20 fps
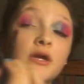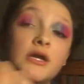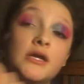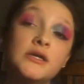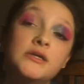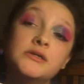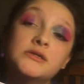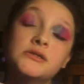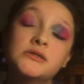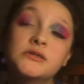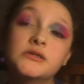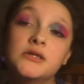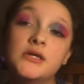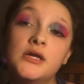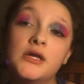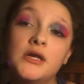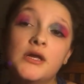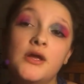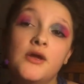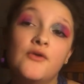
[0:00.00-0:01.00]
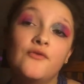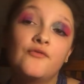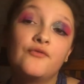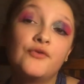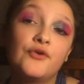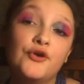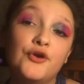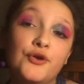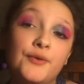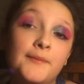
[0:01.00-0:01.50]
guys,
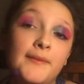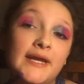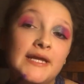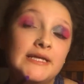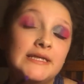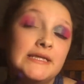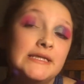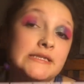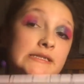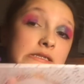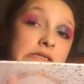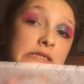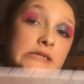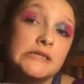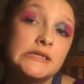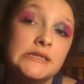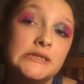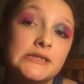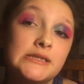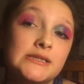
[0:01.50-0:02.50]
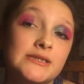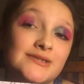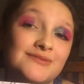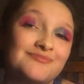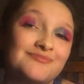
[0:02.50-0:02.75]
for my nieces.